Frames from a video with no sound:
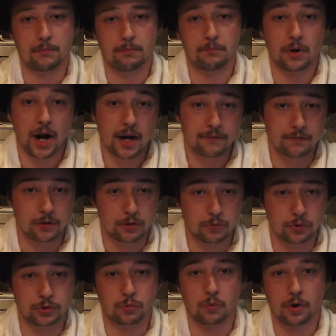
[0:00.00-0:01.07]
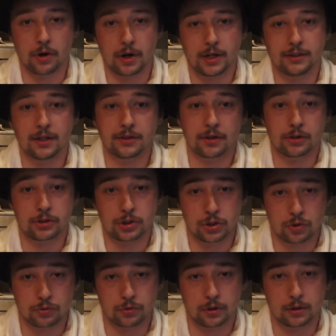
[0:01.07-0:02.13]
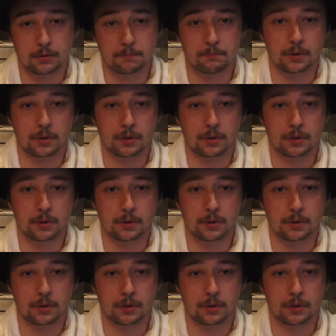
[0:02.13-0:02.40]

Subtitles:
Bradford was worried that their children,